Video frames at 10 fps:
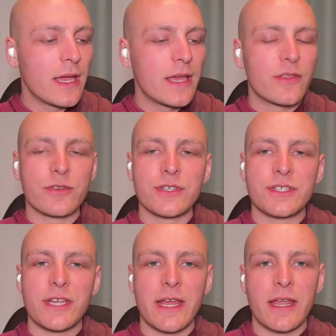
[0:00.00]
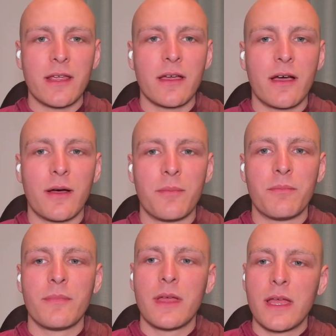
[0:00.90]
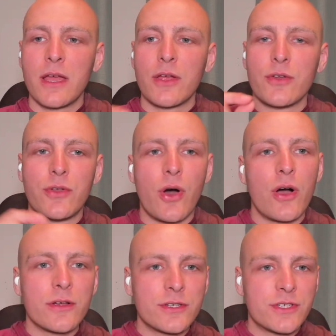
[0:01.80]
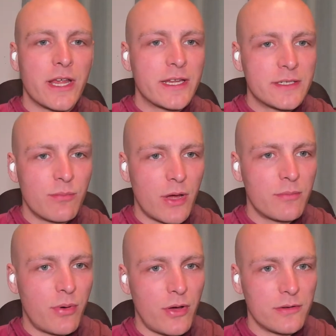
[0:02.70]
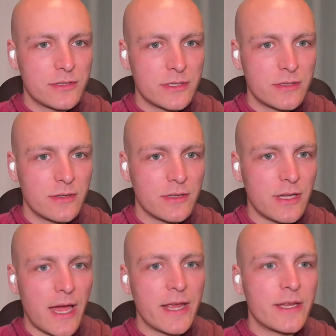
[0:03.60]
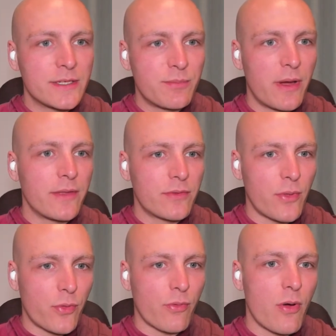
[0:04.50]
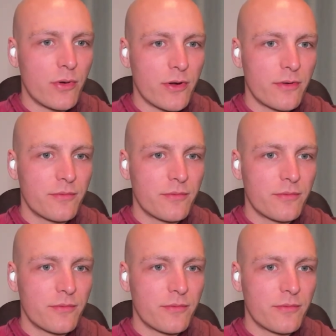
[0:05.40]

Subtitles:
There's a saying, dogs chase mud balls, lions bite the thrower.